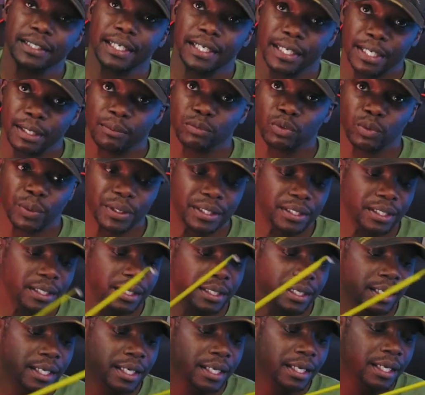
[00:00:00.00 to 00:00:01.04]
that comes with
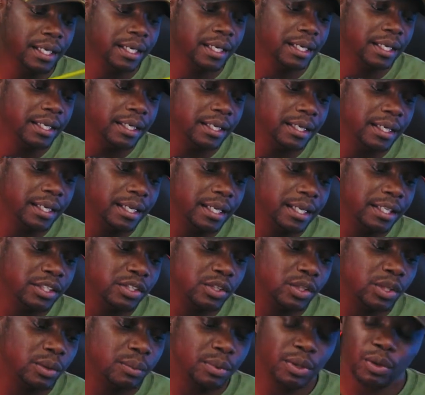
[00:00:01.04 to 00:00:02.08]
it, it's
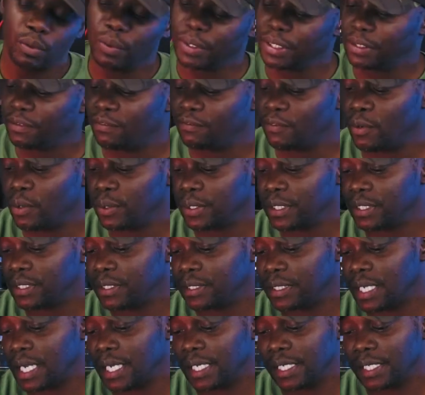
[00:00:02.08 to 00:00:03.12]
going to be, with the folding
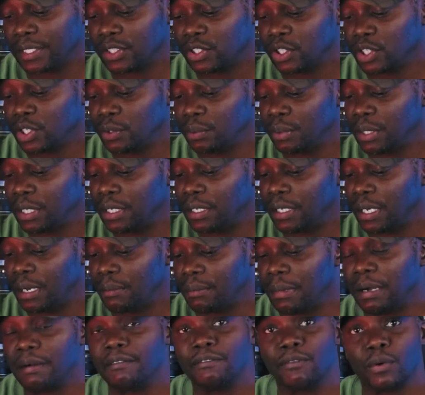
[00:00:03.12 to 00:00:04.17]
stock, it's going to be
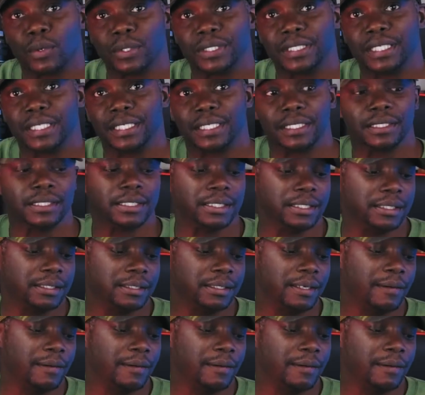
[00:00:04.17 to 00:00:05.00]
about 14 inches.